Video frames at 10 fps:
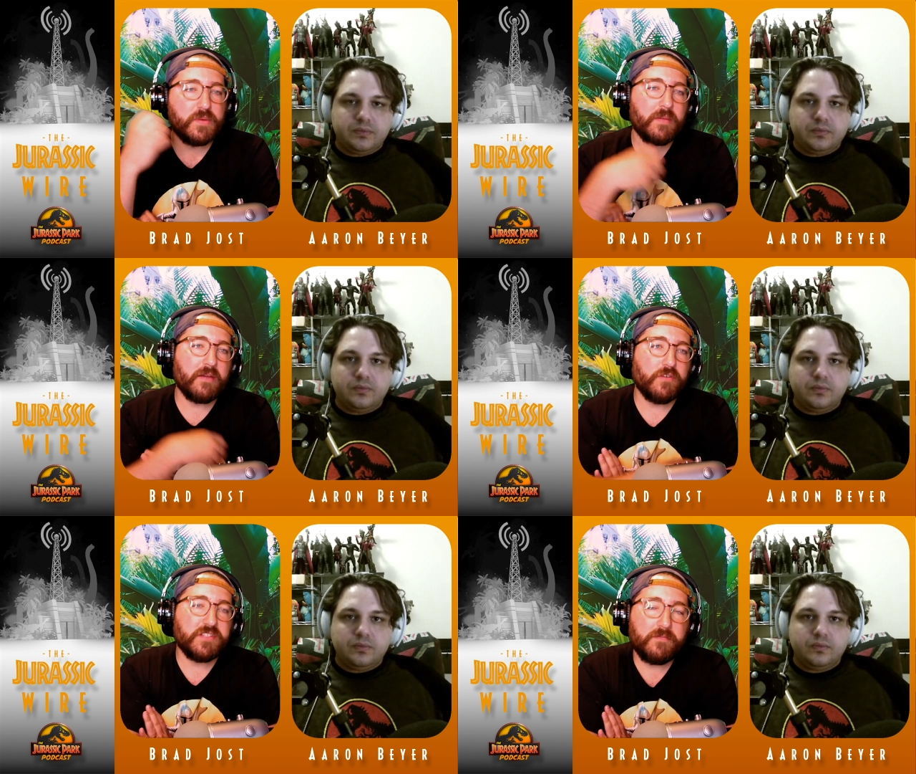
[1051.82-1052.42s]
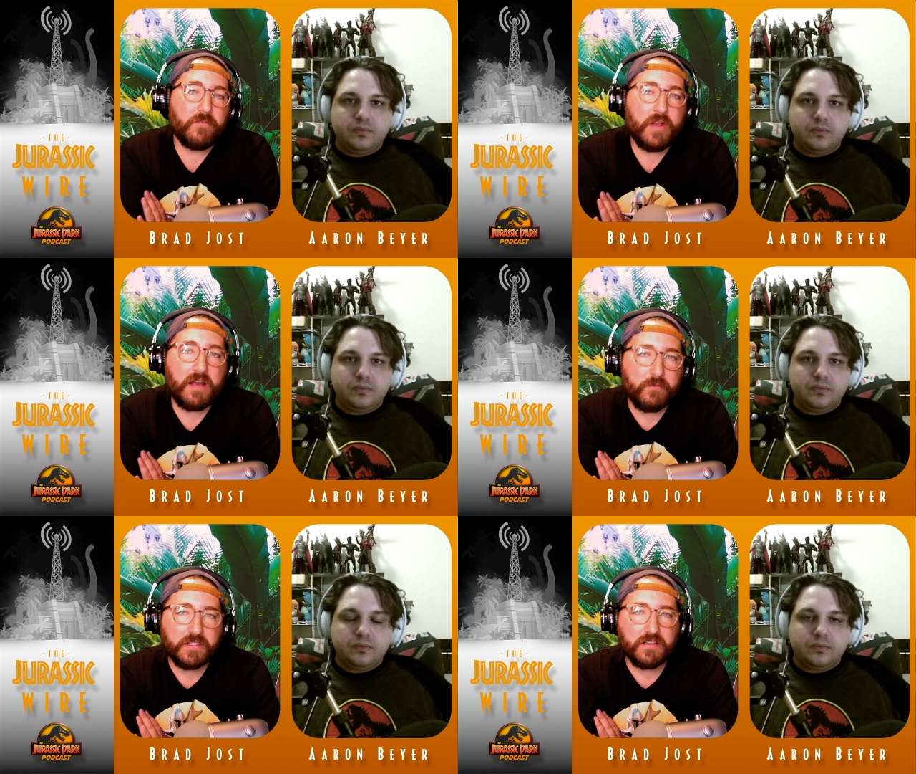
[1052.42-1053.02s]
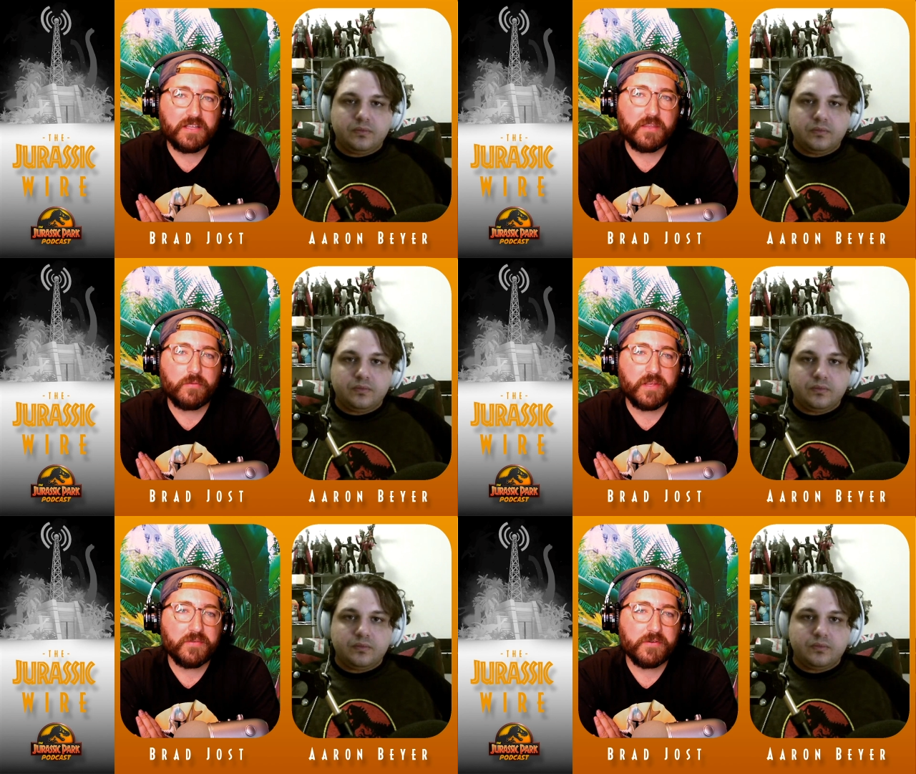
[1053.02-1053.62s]
Speaker 1: been my reason for not really
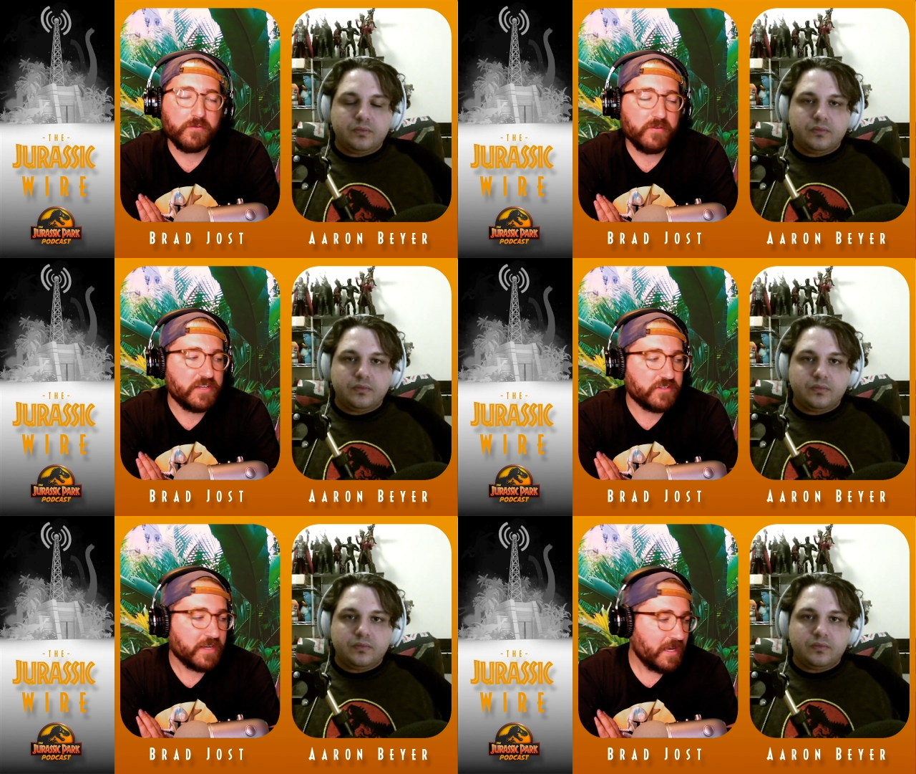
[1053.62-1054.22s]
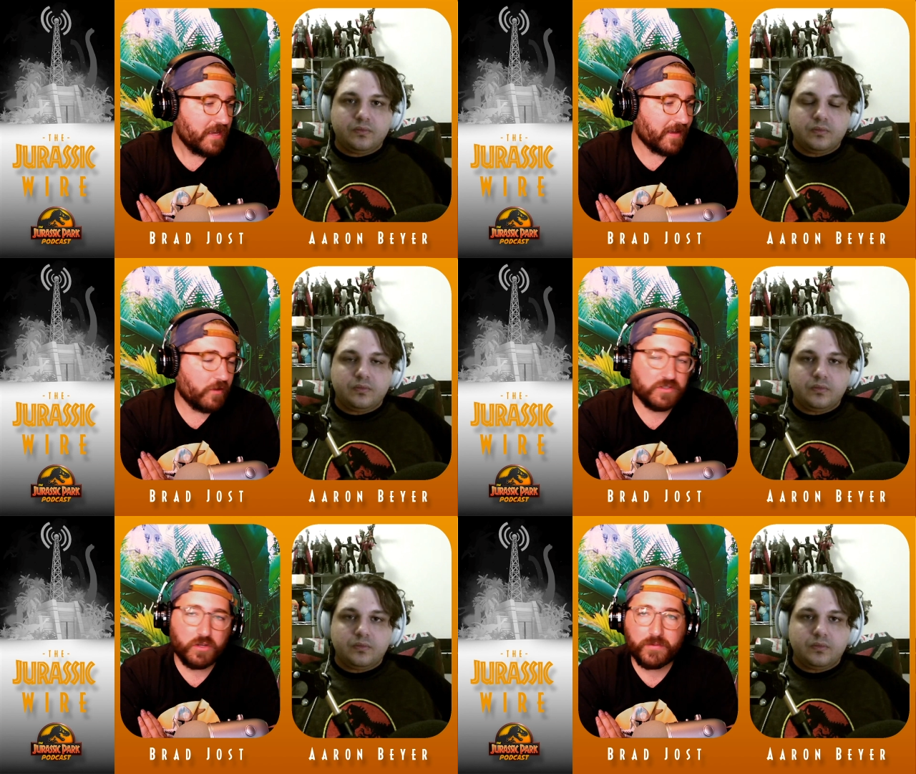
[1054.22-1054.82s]
liking three and three quarter inch, and that goes all